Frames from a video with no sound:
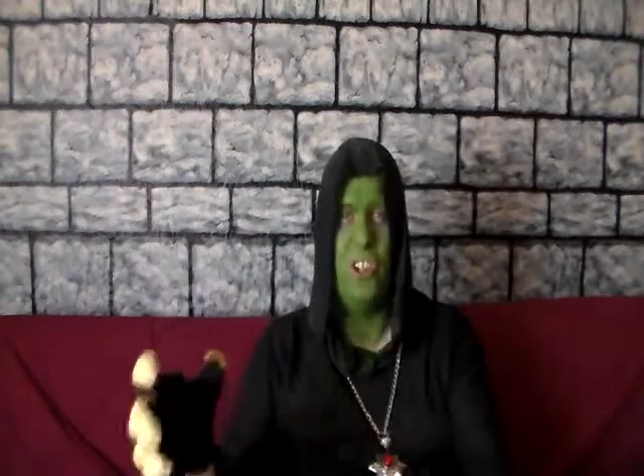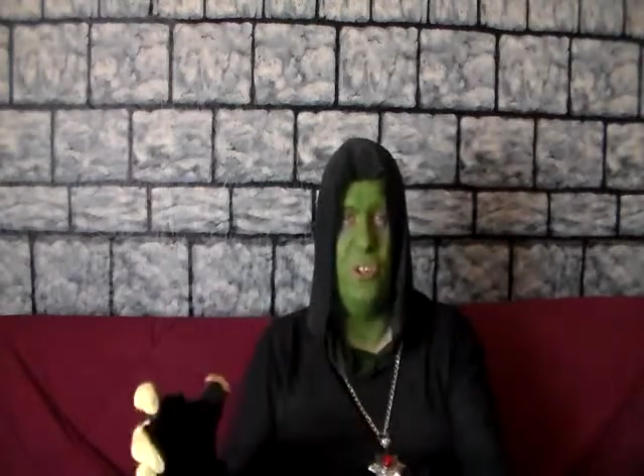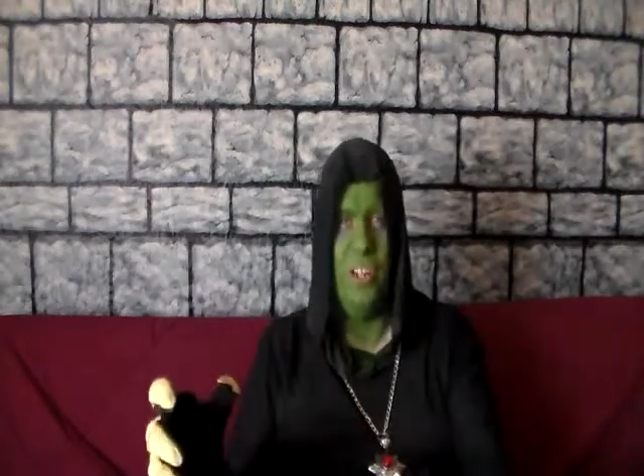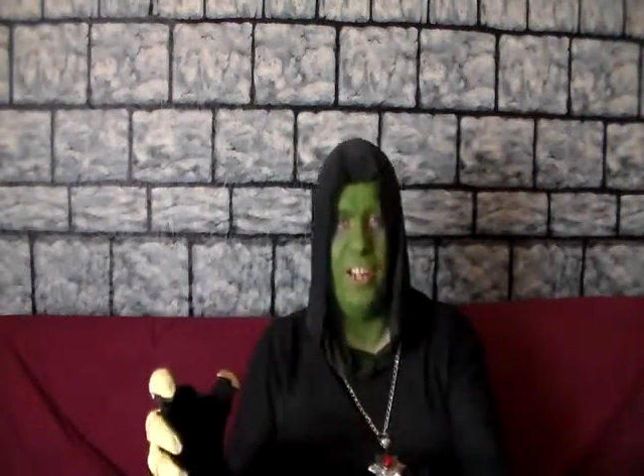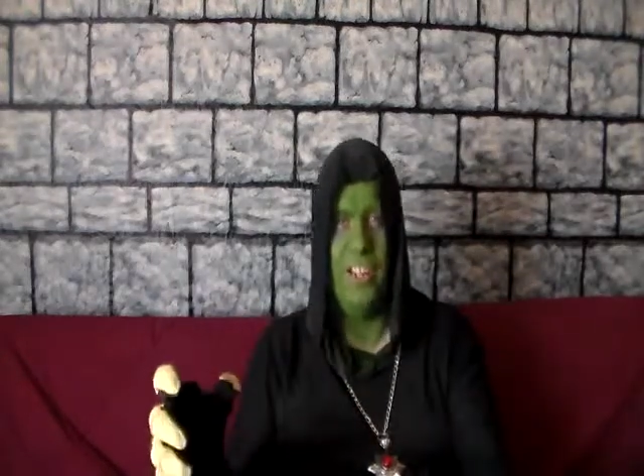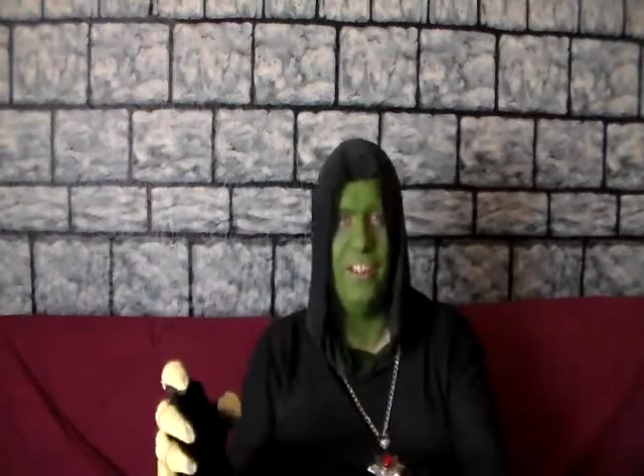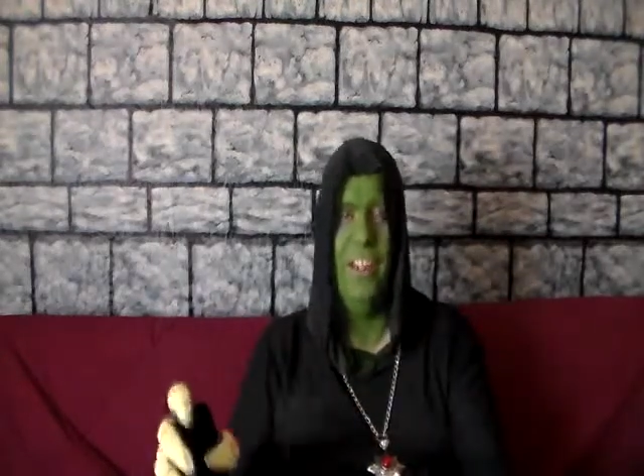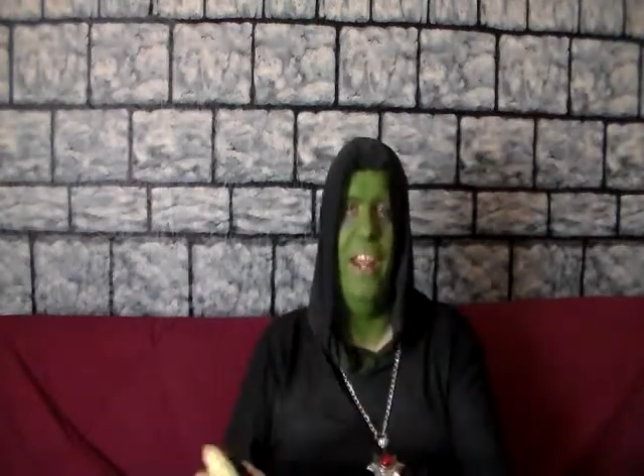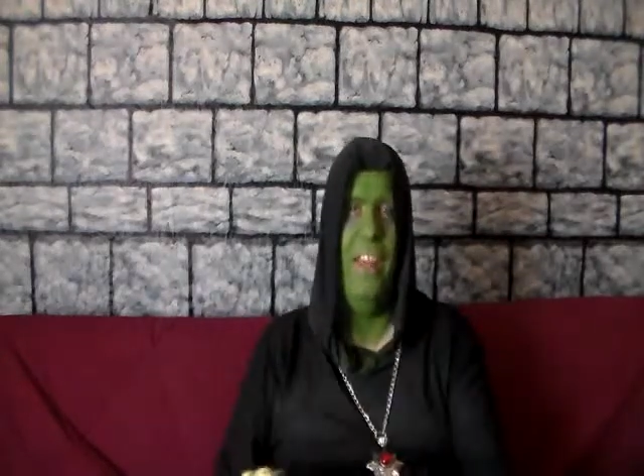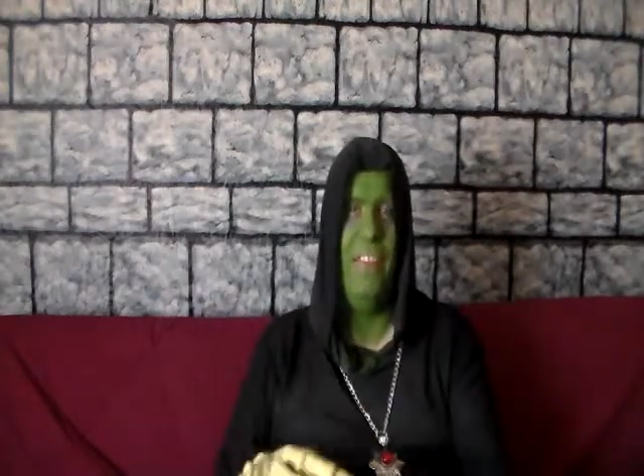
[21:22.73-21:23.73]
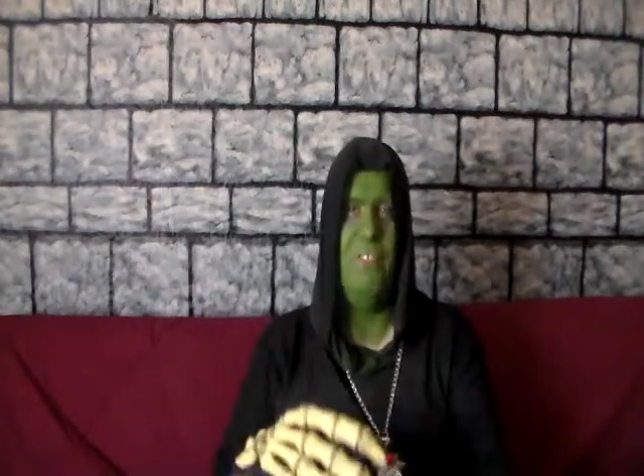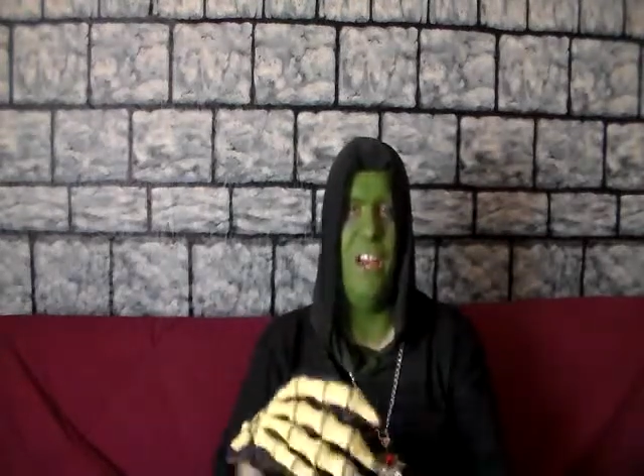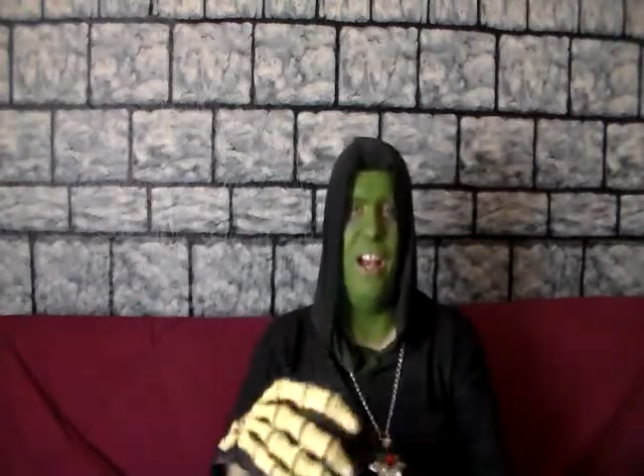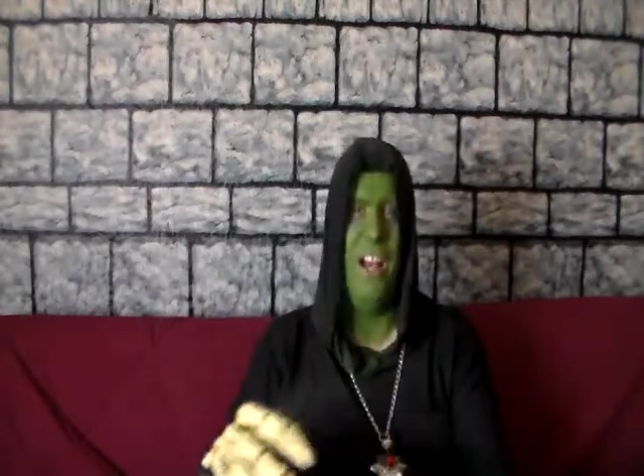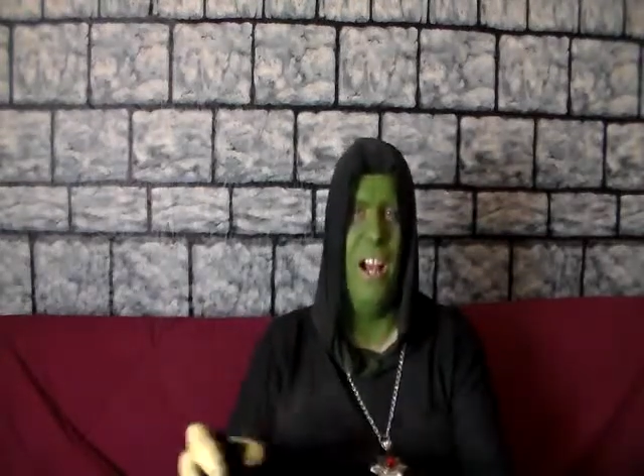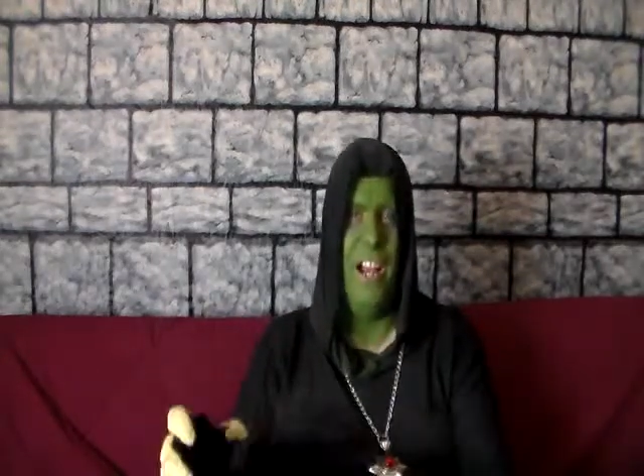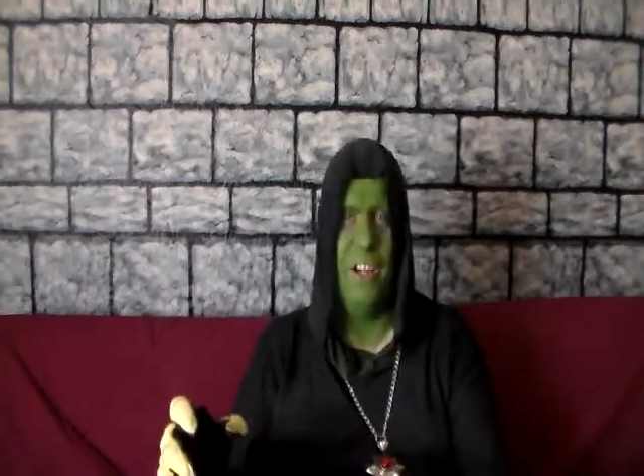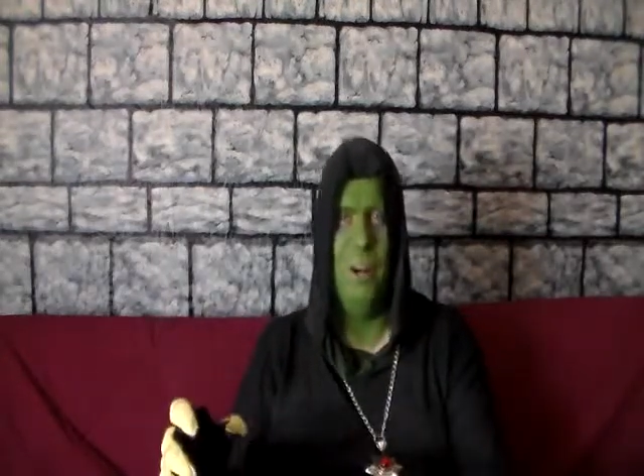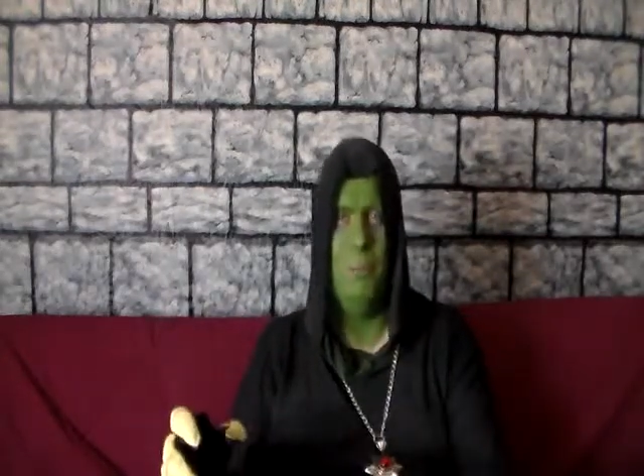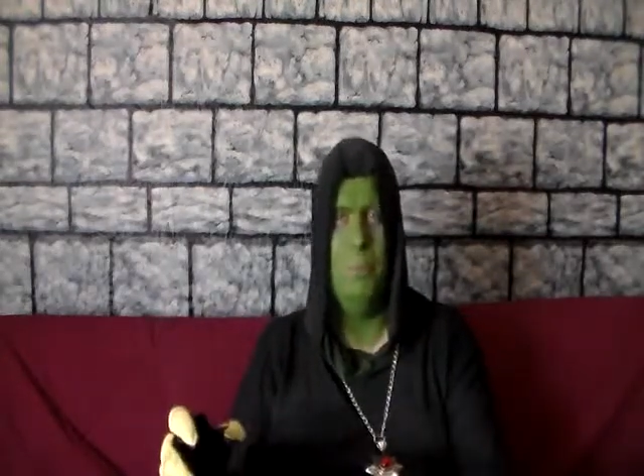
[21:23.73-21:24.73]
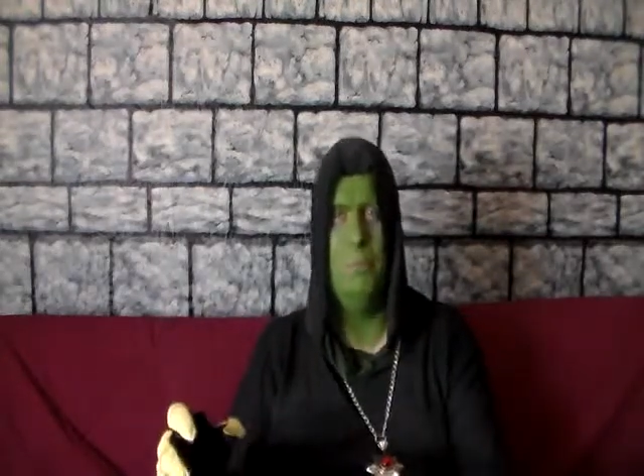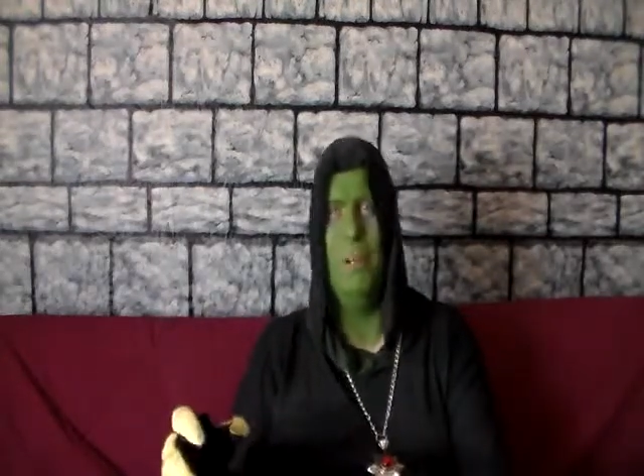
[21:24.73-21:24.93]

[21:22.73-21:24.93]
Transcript: shooting it, and they've got high hopes,